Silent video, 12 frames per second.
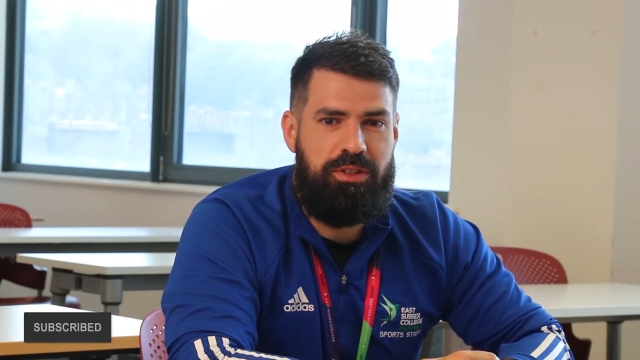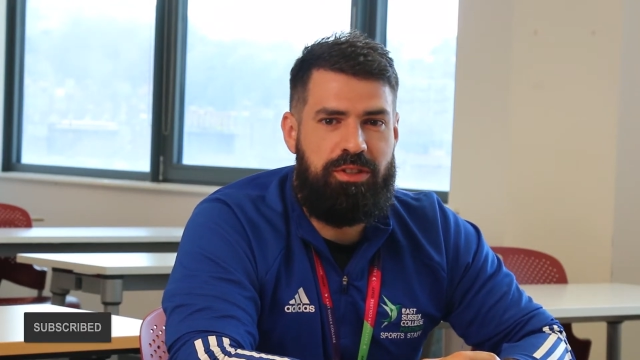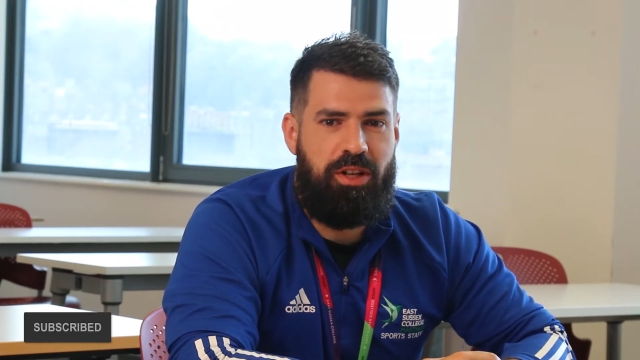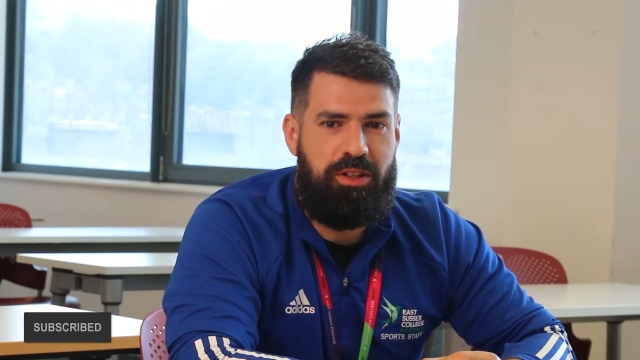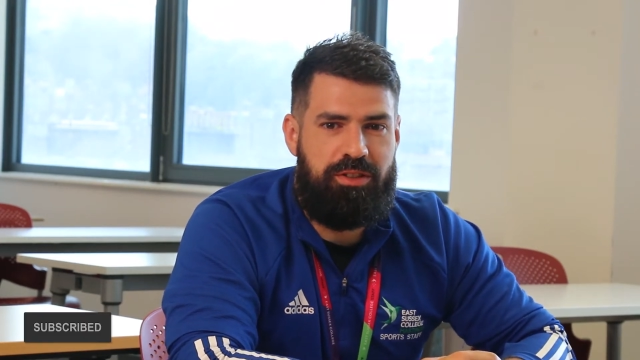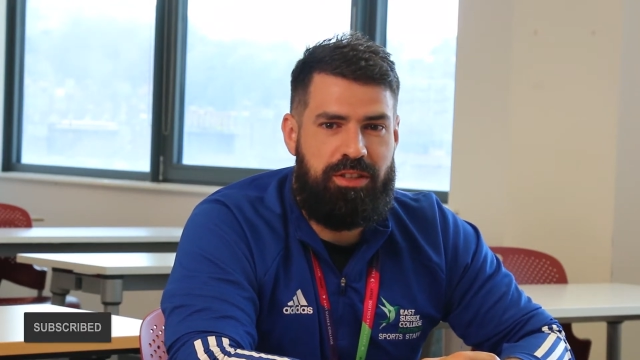
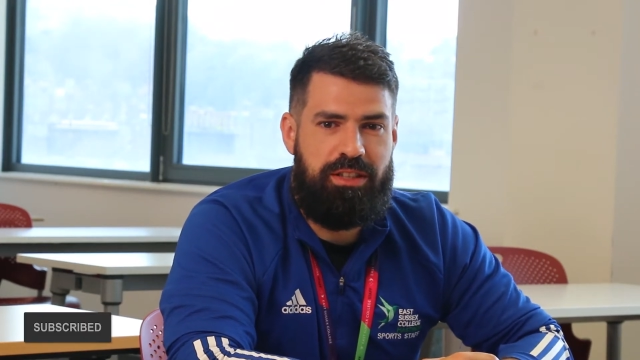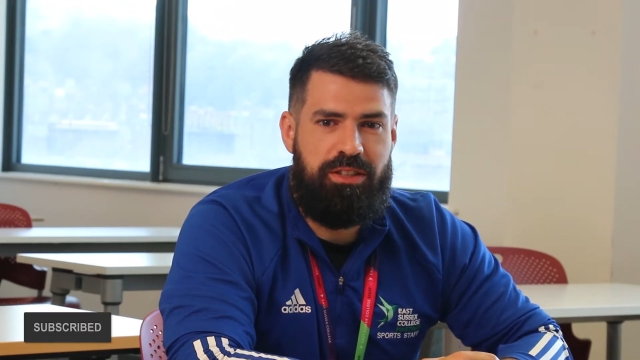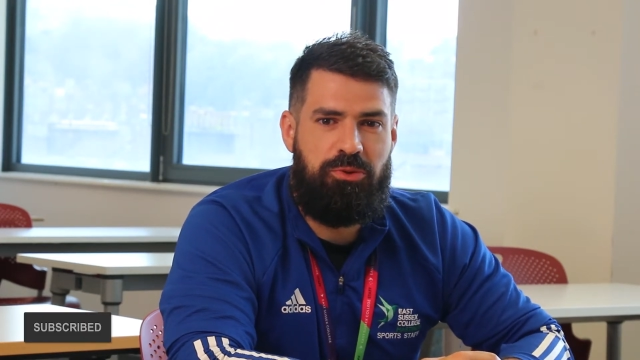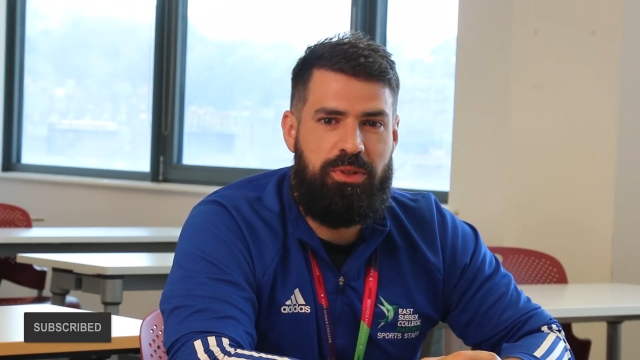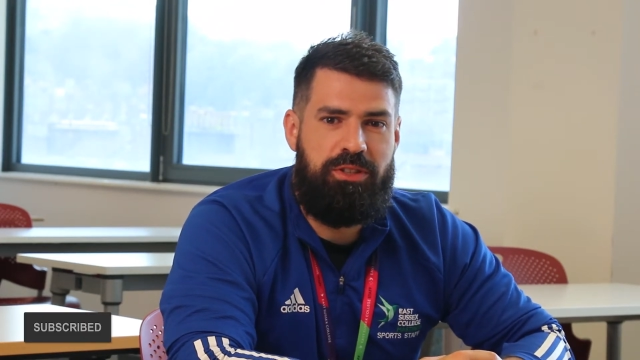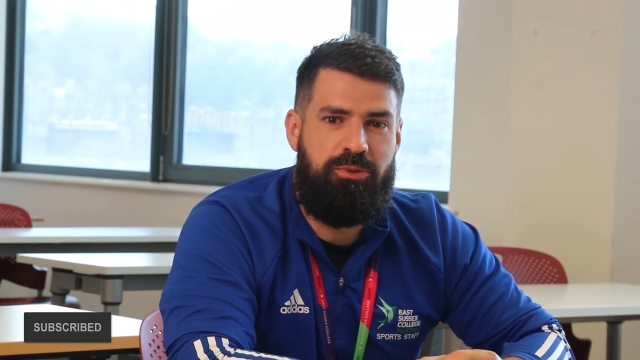starting in
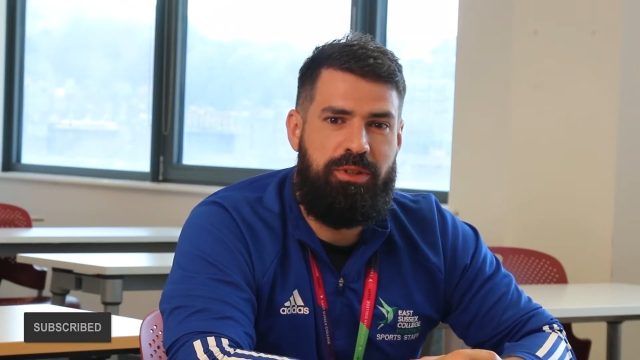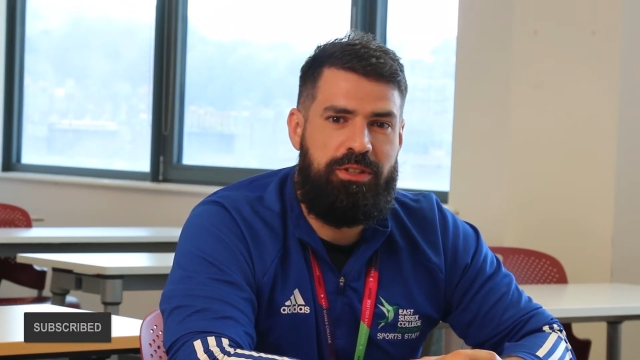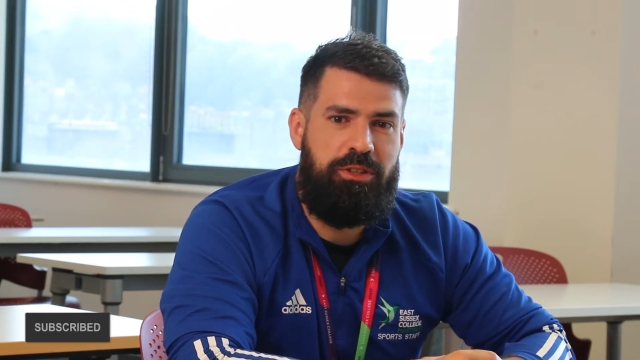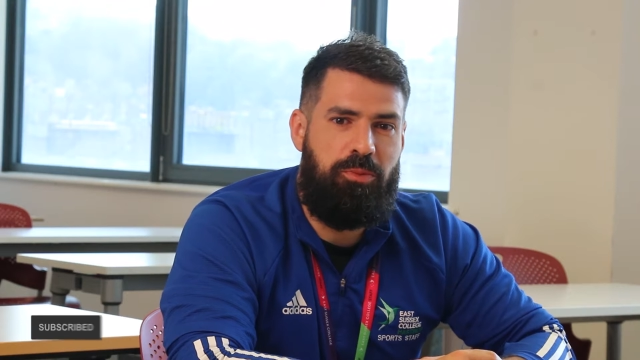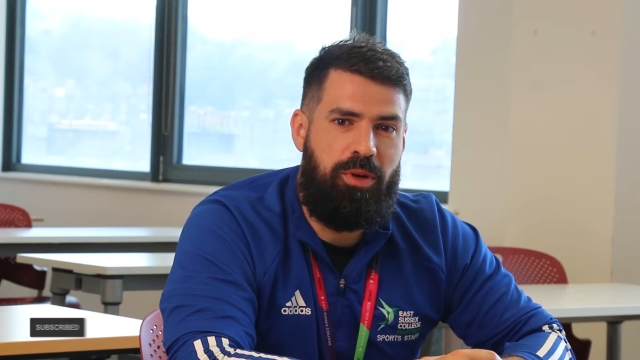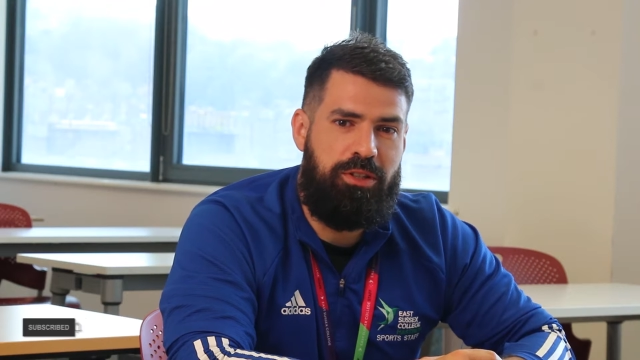
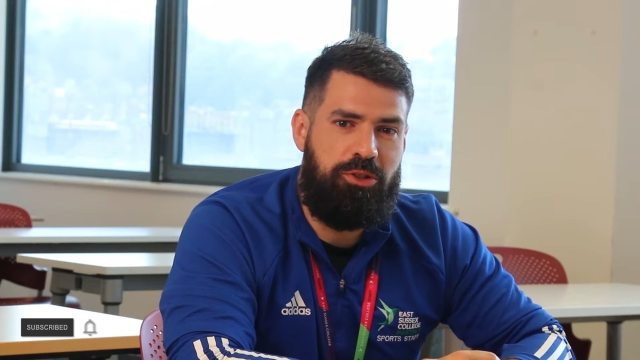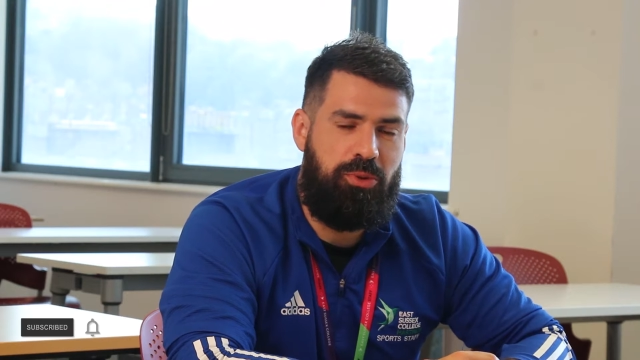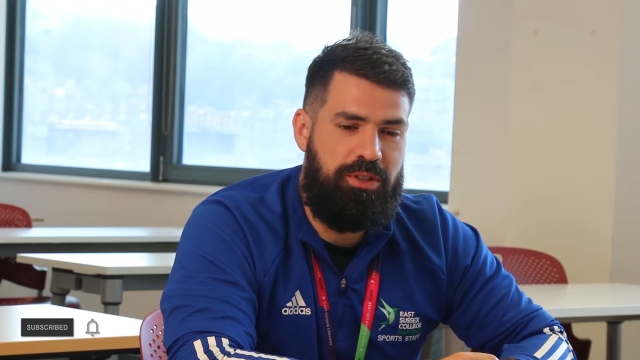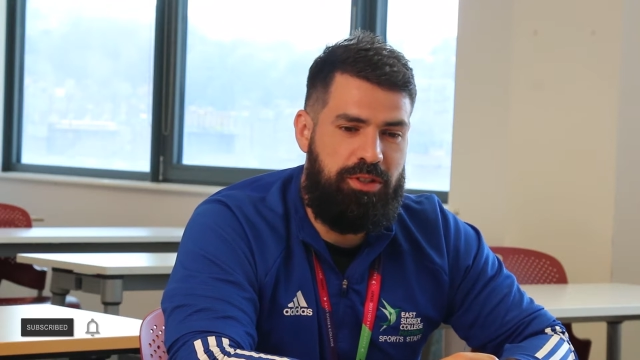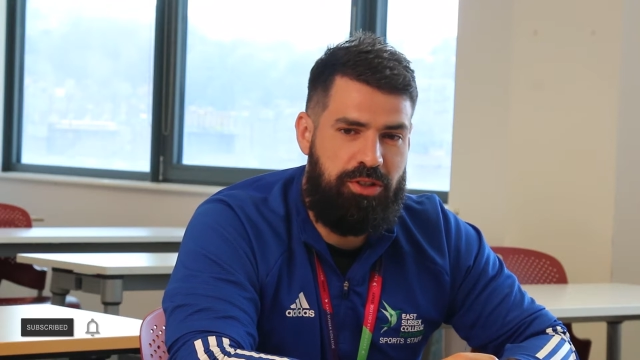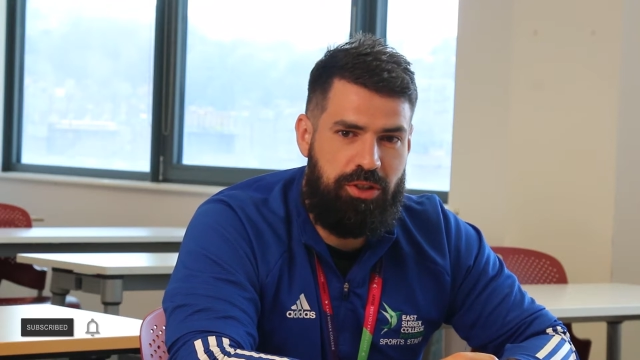
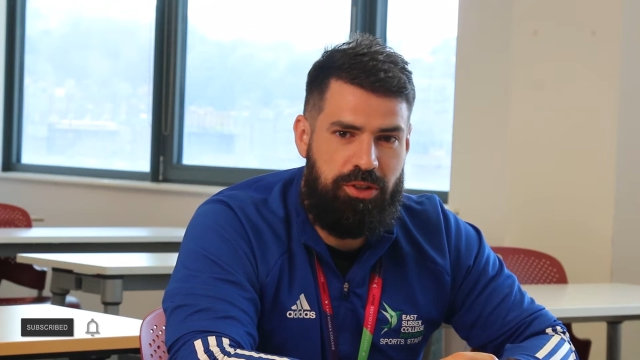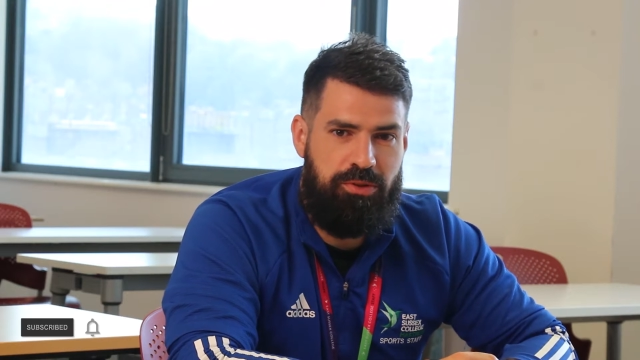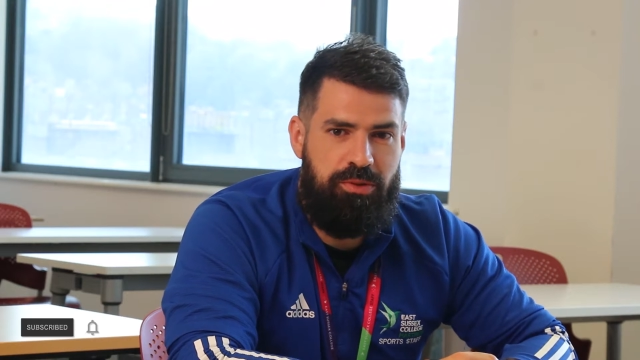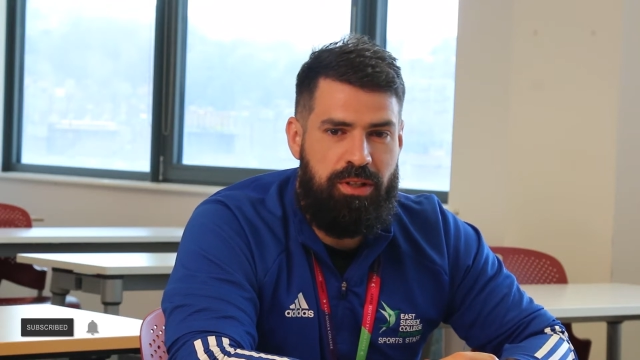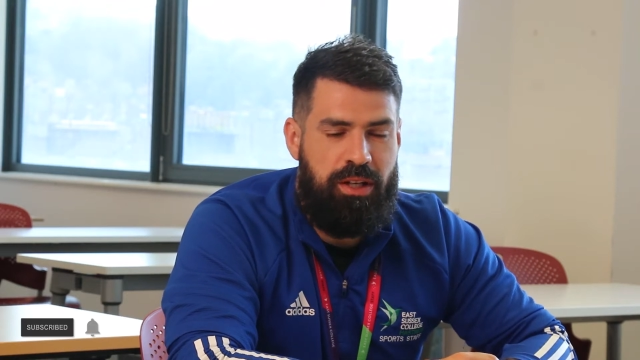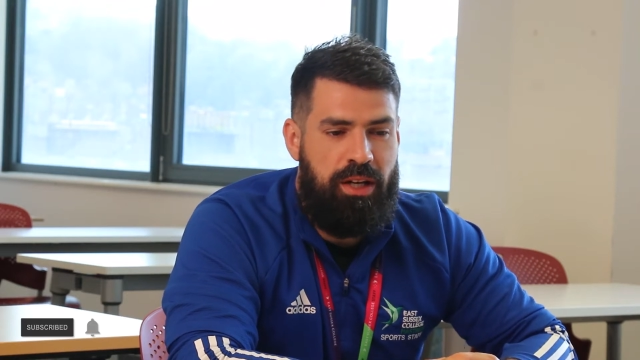
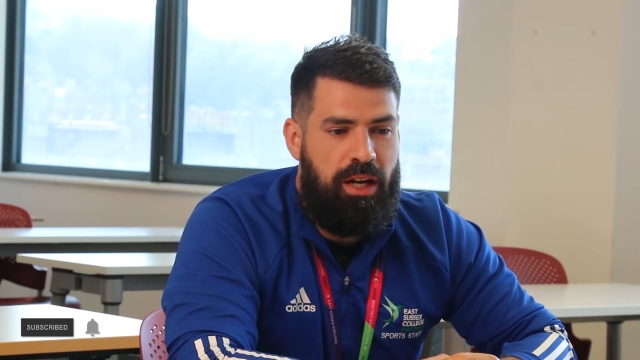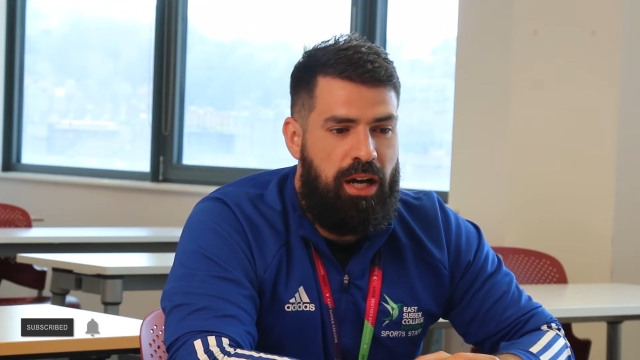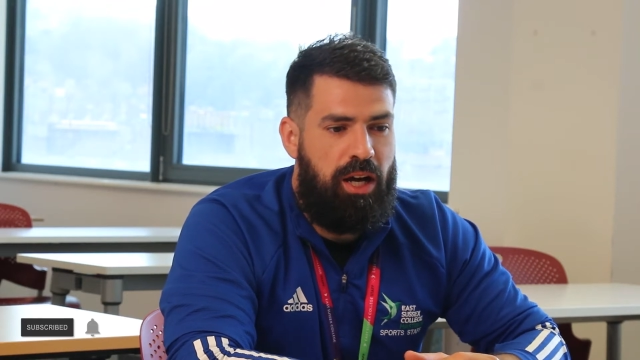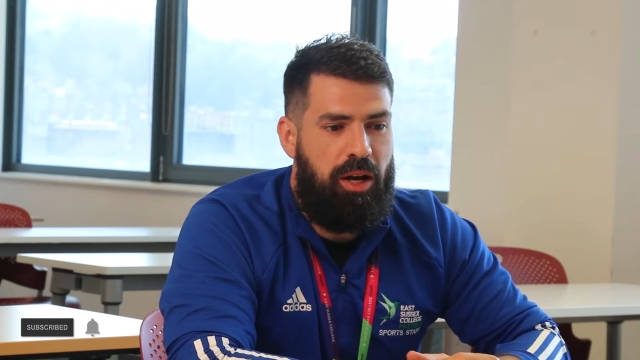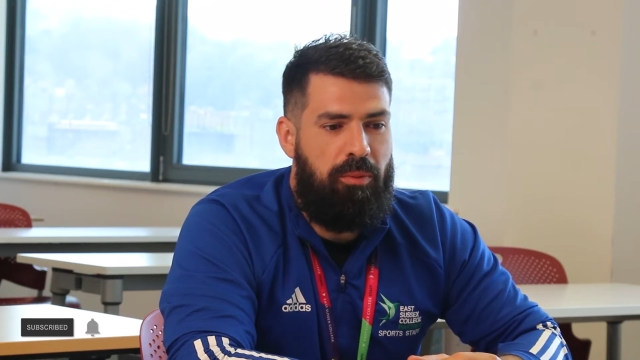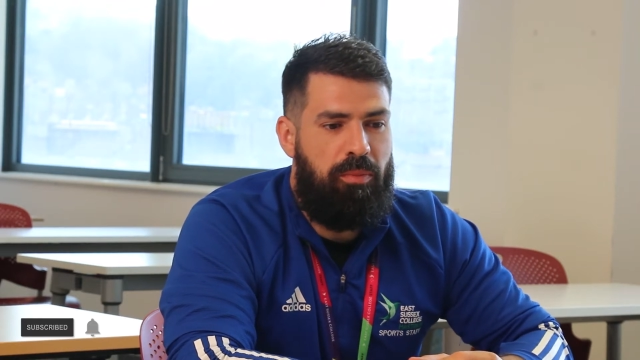
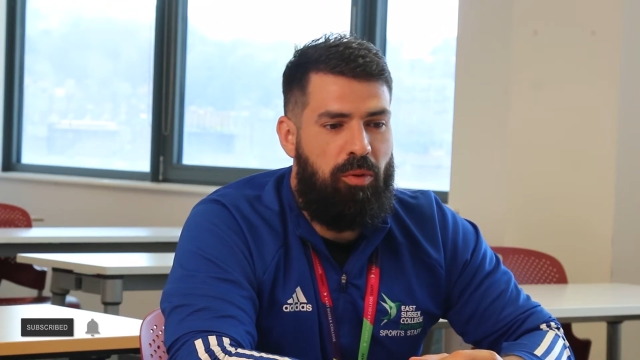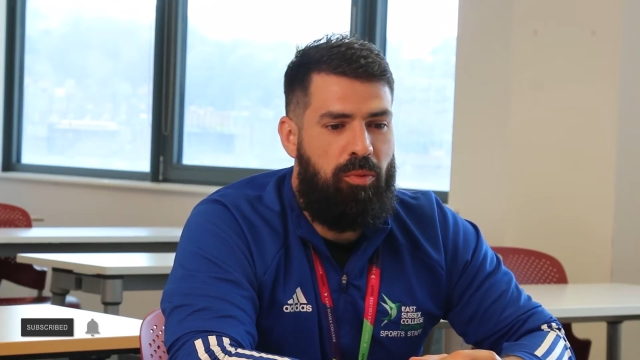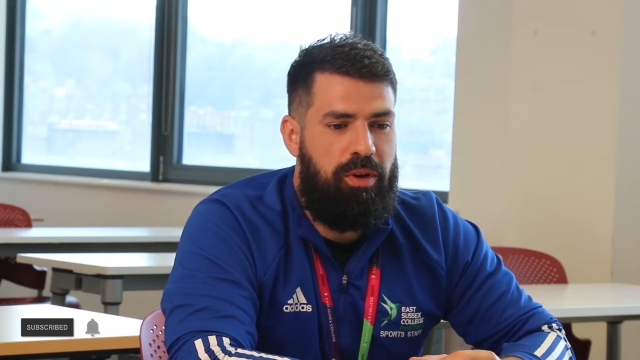2021-22.